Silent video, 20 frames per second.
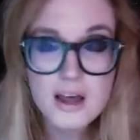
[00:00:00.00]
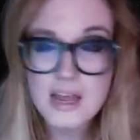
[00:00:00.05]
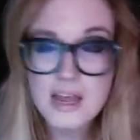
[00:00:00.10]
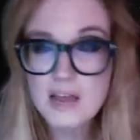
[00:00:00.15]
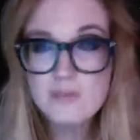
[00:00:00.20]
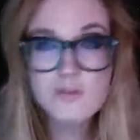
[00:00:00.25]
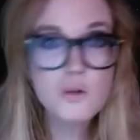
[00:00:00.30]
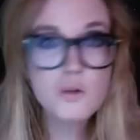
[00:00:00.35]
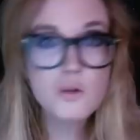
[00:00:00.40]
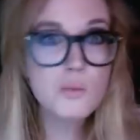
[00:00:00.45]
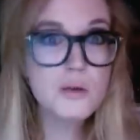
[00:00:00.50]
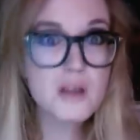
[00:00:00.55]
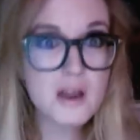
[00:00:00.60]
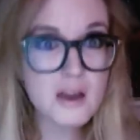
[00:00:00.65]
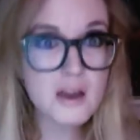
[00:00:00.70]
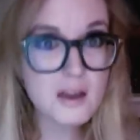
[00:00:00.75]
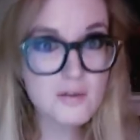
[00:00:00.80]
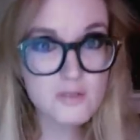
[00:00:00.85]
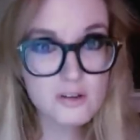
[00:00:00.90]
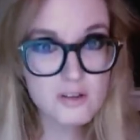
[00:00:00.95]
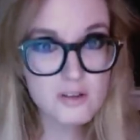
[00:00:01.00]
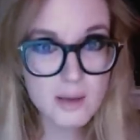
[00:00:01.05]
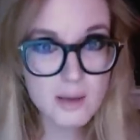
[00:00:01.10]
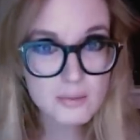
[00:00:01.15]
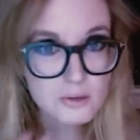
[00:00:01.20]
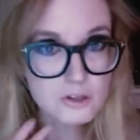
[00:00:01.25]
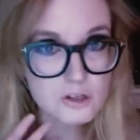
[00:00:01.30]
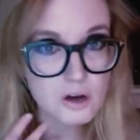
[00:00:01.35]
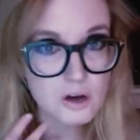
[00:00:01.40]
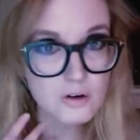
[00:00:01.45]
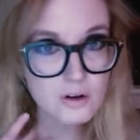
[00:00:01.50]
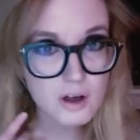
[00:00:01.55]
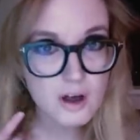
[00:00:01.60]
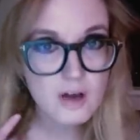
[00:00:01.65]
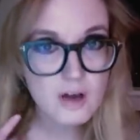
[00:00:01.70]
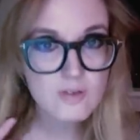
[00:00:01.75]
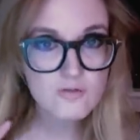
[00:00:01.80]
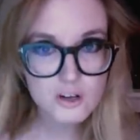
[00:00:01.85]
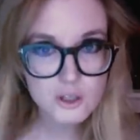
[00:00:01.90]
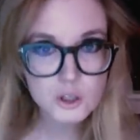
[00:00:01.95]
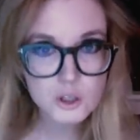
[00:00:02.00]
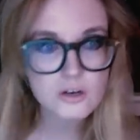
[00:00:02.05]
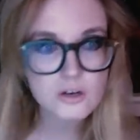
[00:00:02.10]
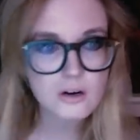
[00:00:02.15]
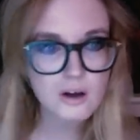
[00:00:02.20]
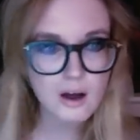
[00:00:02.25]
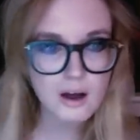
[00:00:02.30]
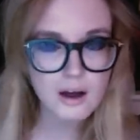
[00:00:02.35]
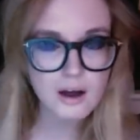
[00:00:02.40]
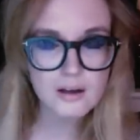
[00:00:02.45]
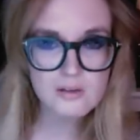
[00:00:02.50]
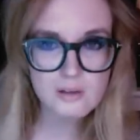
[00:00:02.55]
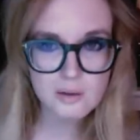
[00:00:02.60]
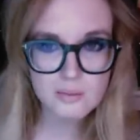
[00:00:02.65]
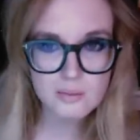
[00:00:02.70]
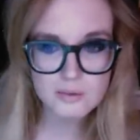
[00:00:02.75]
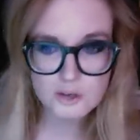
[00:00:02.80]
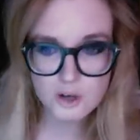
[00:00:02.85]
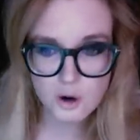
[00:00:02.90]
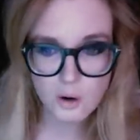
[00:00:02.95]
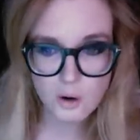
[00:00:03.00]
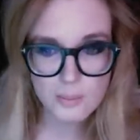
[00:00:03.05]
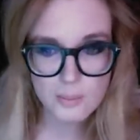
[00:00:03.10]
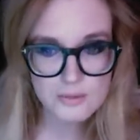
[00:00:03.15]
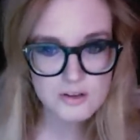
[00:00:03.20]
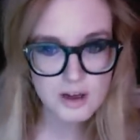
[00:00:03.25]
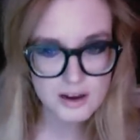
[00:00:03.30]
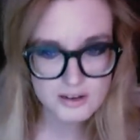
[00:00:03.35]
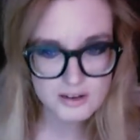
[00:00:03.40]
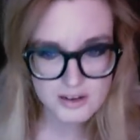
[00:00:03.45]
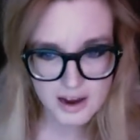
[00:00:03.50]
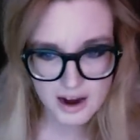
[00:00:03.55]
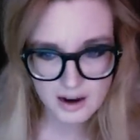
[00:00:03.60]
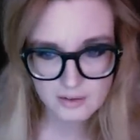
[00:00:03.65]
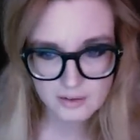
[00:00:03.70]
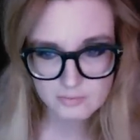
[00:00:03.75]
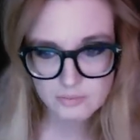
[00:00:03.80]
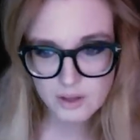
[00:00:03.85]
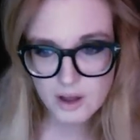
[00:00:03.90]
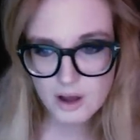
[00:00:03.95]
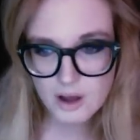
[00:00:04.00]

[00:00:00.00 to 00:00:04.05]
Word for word: Even the beginning of this episode featured uh, some, you know, upside down.